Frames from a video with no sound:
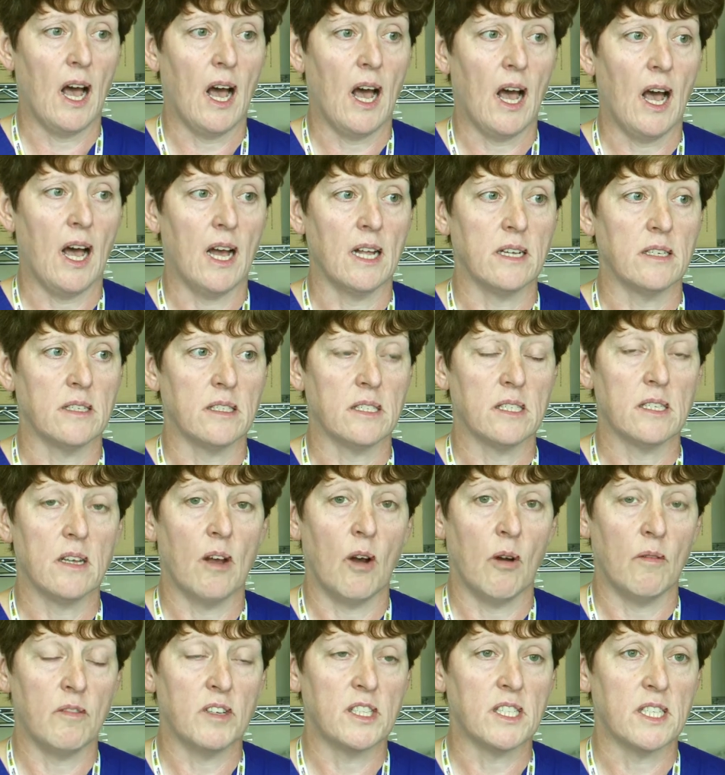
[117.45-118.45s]
And
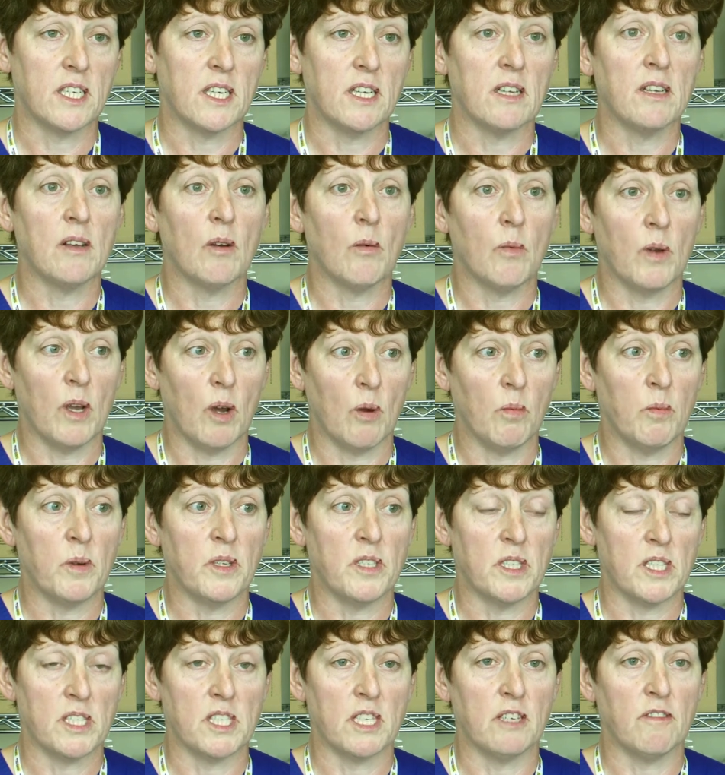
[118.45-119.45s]
obviously we're
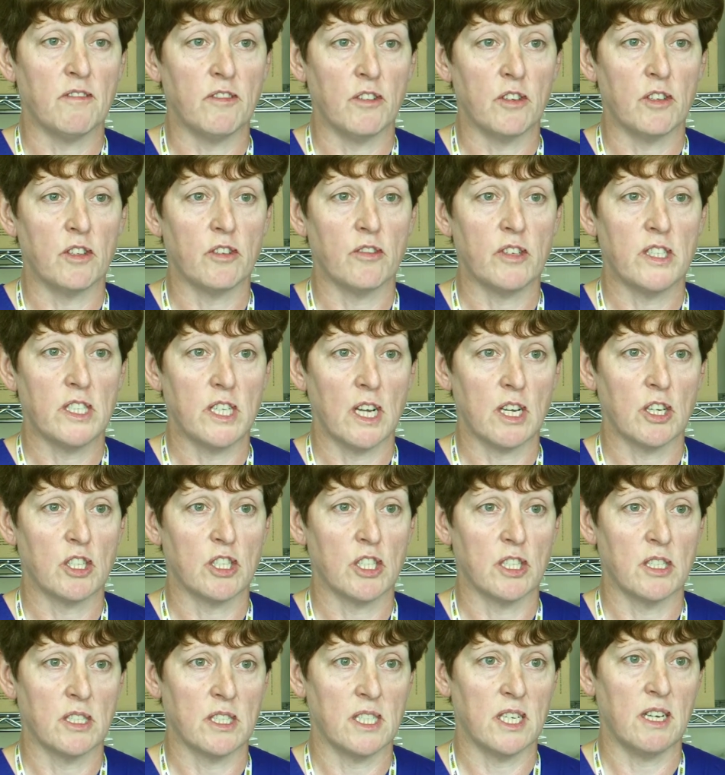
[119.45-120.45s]
hoping to see further
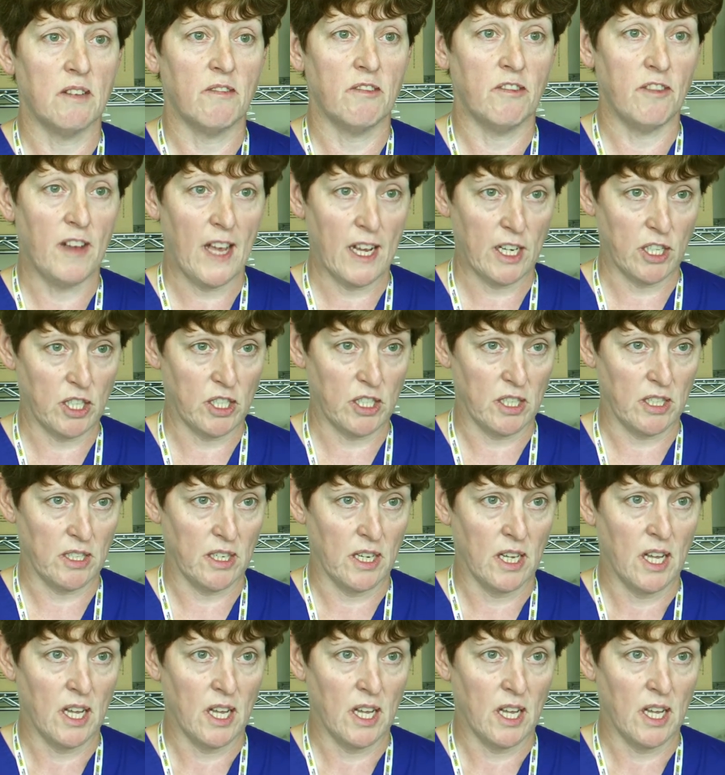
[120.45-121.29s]
reductions in infection.